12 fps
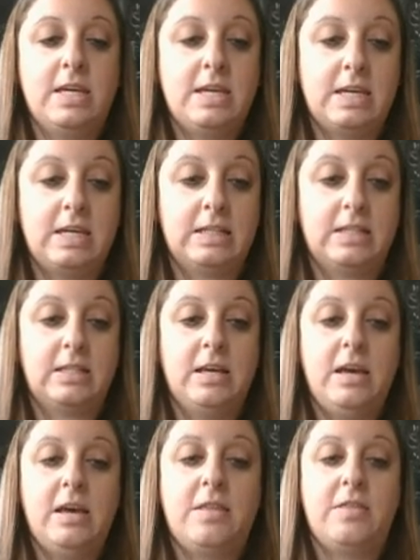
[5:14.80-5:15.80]
things
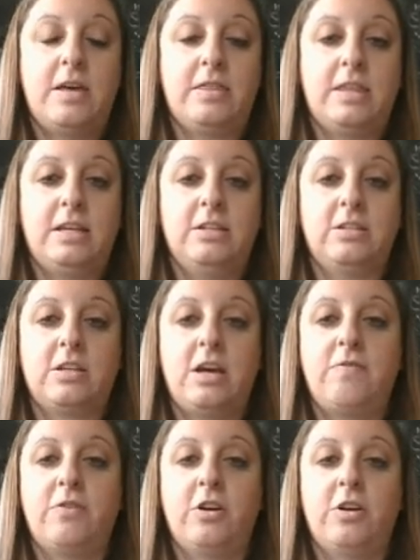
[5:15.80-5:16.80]
that they
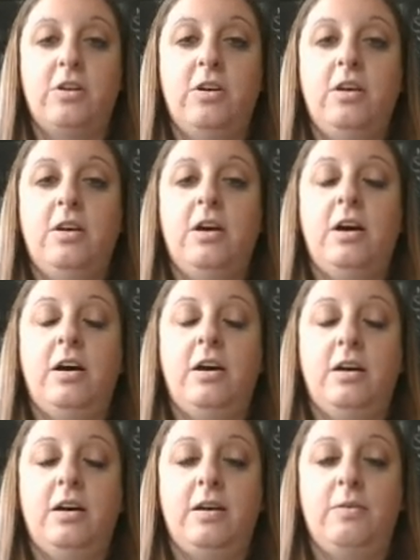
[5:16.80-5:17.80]
discovered
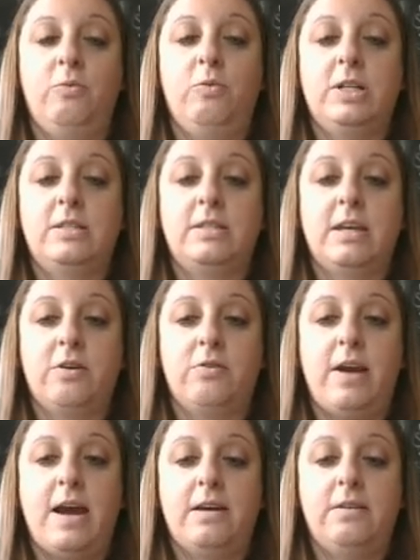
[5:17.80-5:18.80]
once they
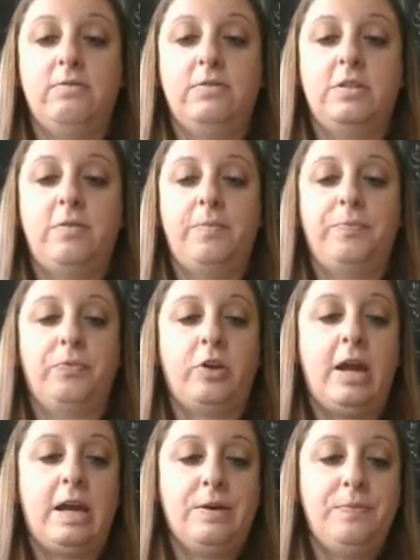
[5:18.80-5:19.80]
arrived,
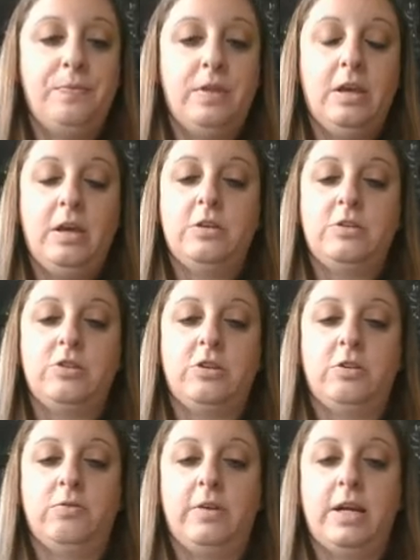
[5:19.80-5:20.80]
okay? So you're
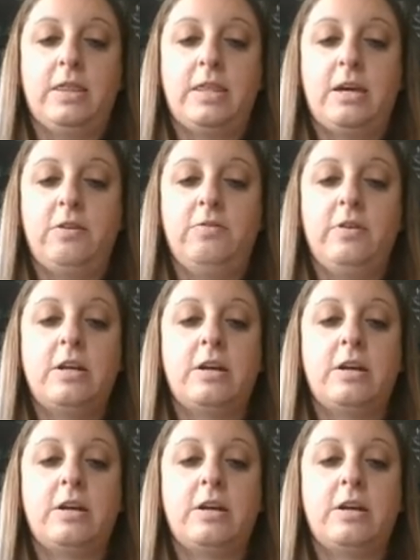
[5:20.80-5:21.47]
going to write that over